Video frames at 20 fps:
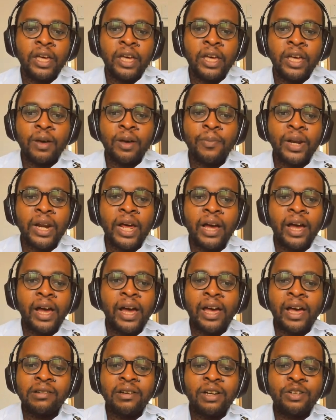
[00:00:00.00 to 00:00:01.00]
But
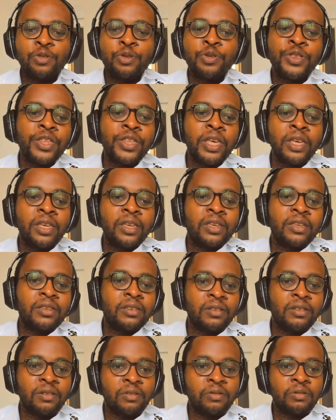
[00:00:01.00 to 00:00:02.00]
I don't
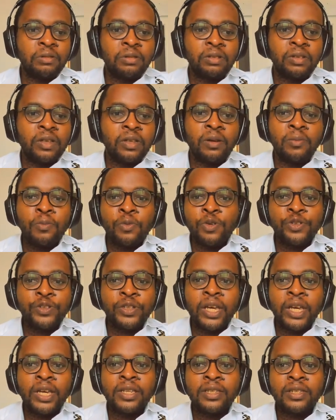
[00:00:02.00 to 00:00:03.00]
think, in
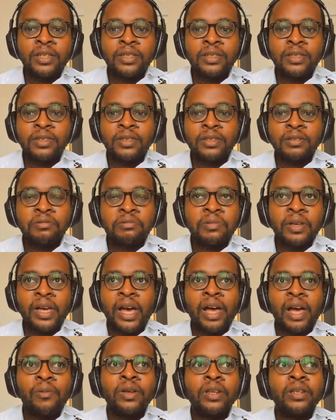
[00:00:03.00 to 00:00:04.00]
most cases,
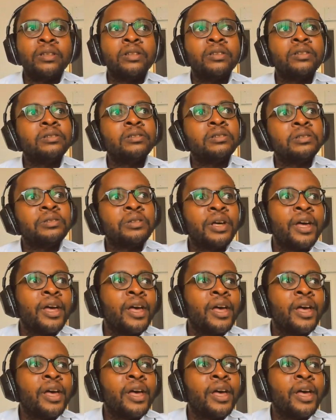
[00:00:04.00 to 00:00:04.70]
I mean,